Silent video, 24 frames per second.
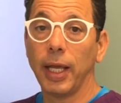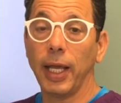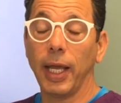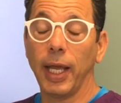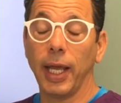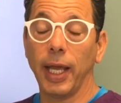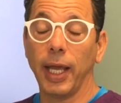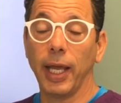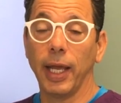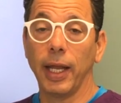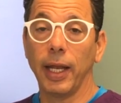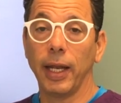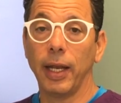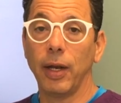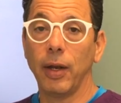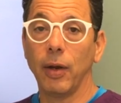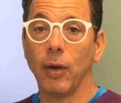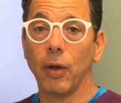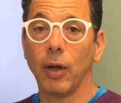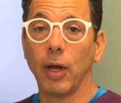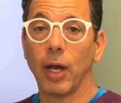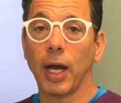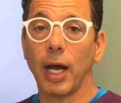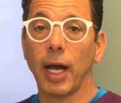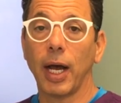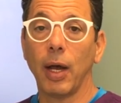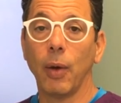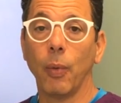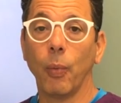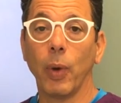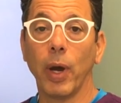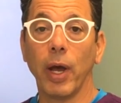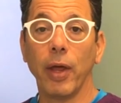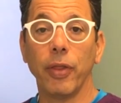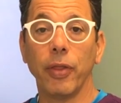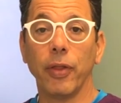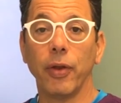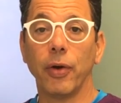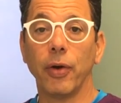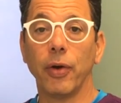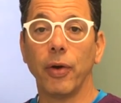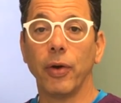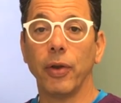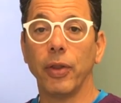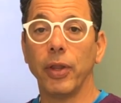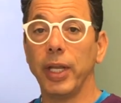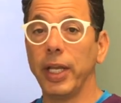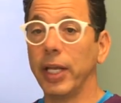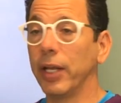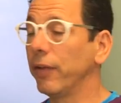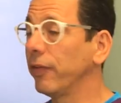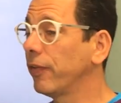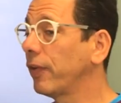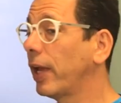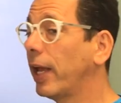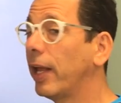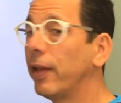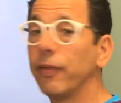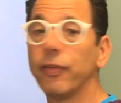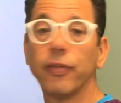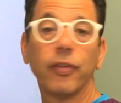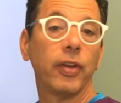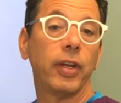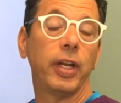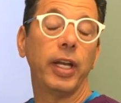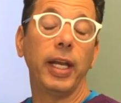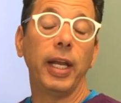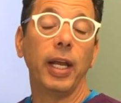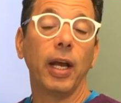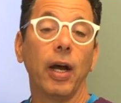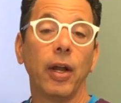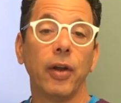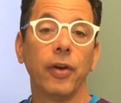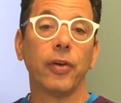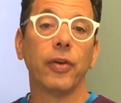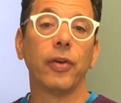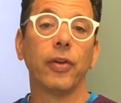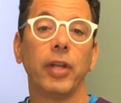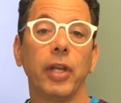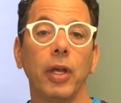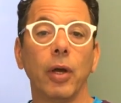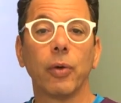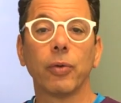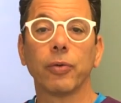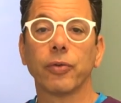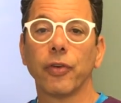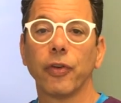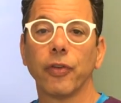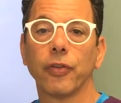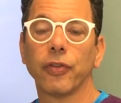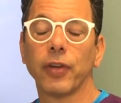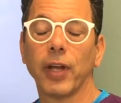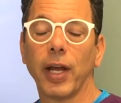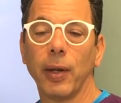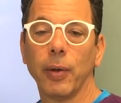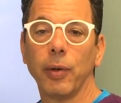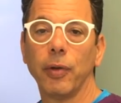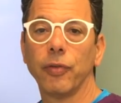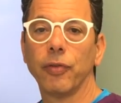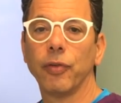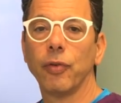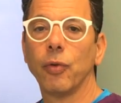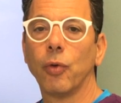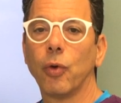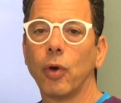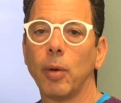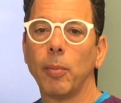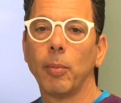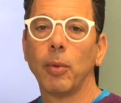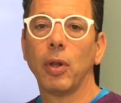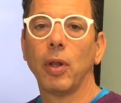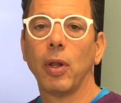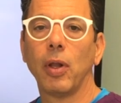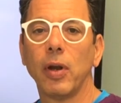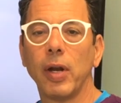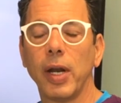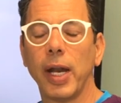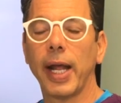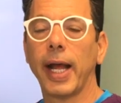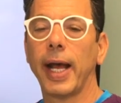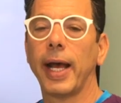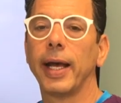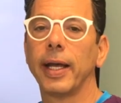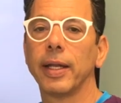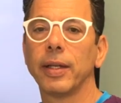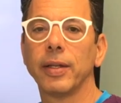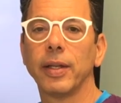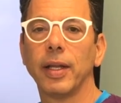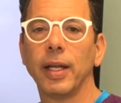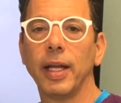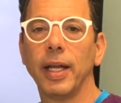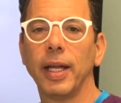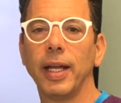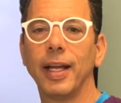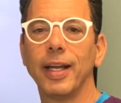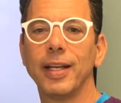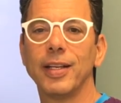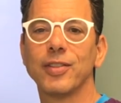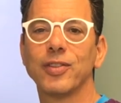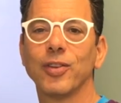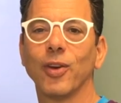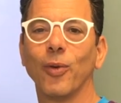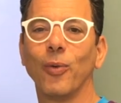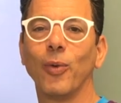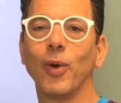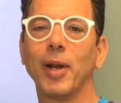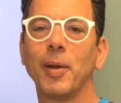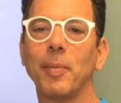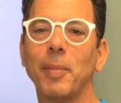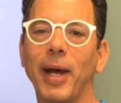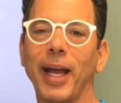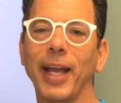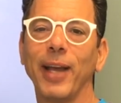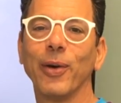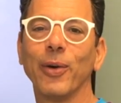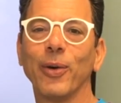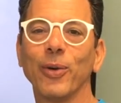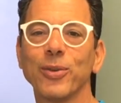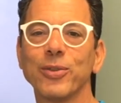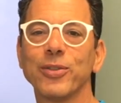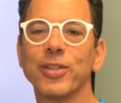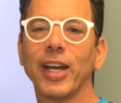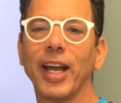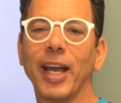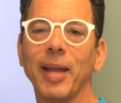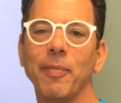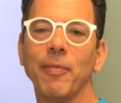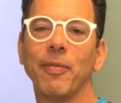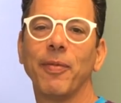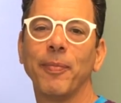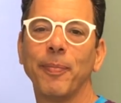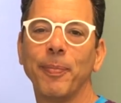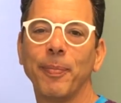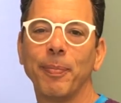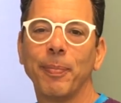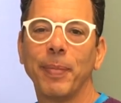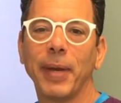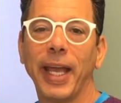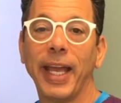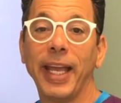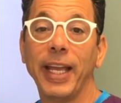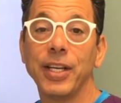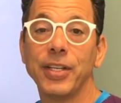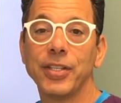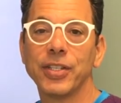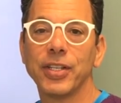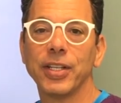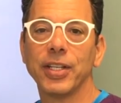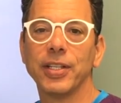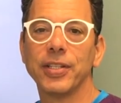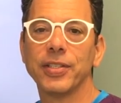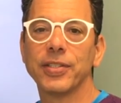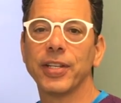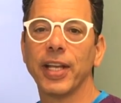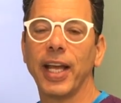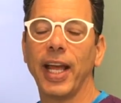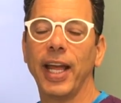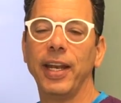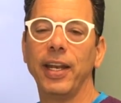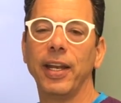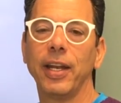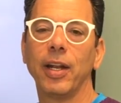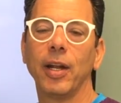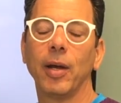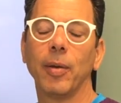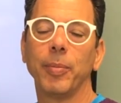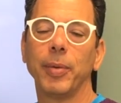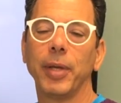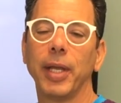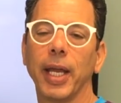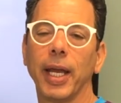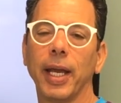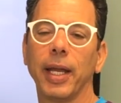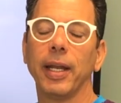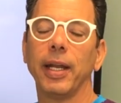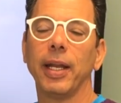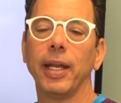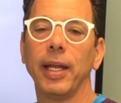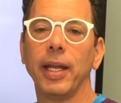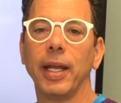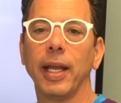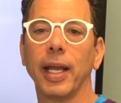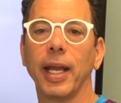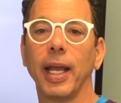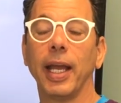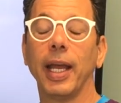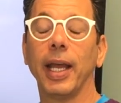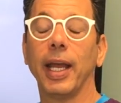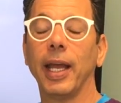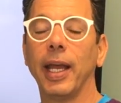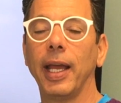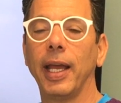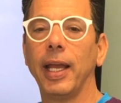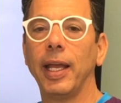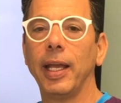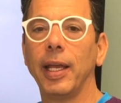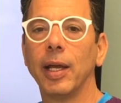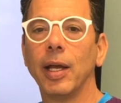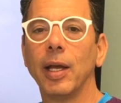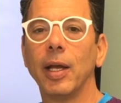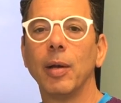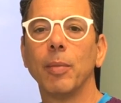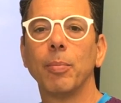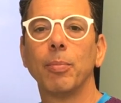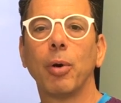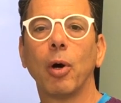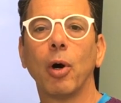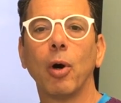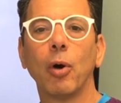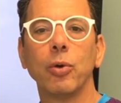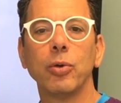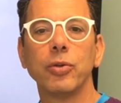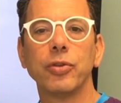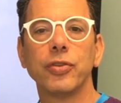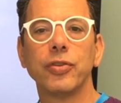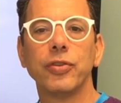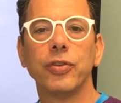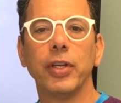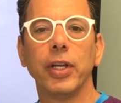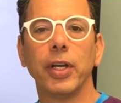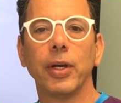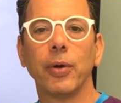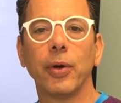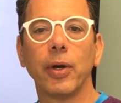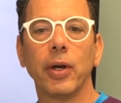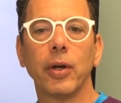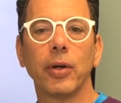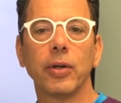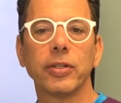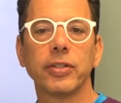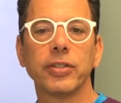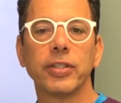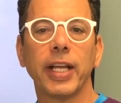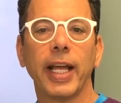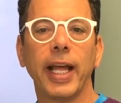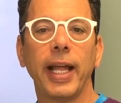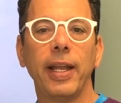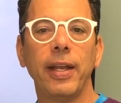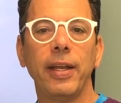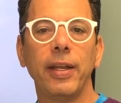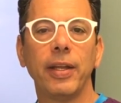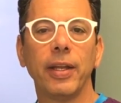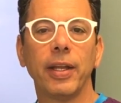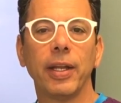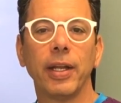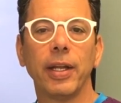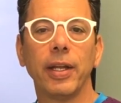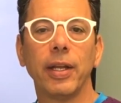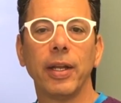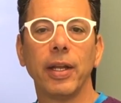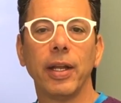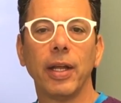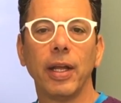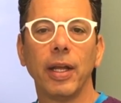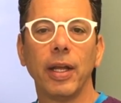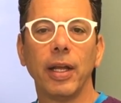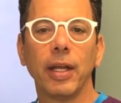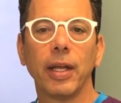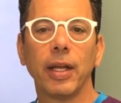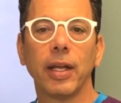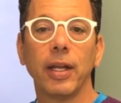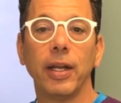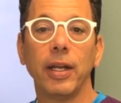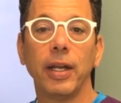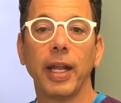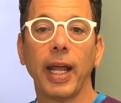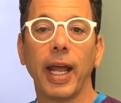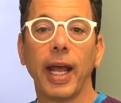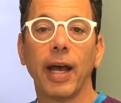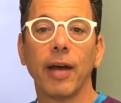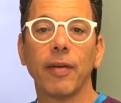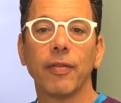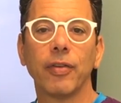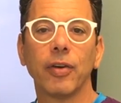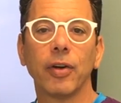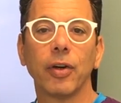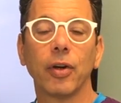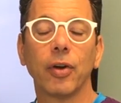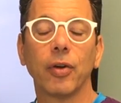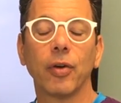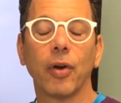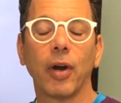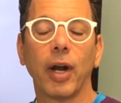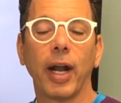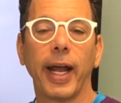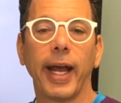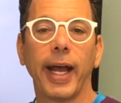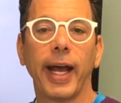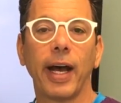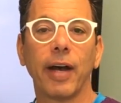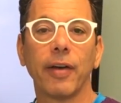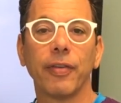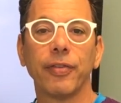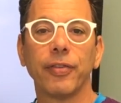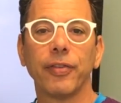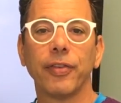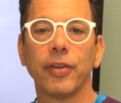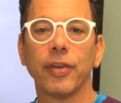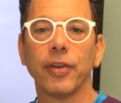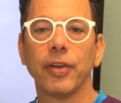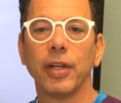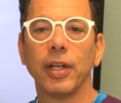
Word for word: and whether the intensity under the ultrasound is normal or not. So one of my old time patients ended up getting a posterior tendon cadaver graft